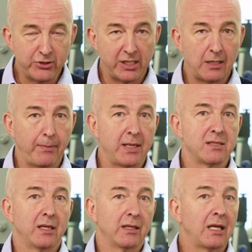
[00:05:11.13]
GDP
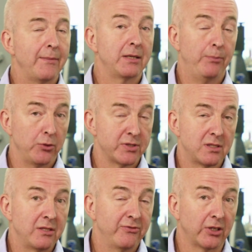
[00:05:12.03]
is going to come in
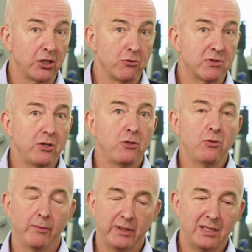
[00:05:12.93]
positive for
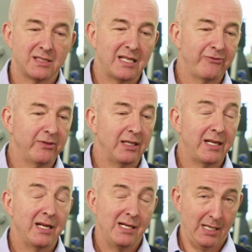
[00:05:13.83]
Q2, but it's
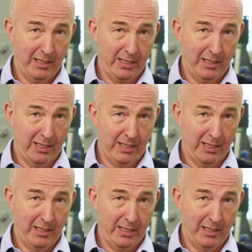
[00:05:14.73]
definitely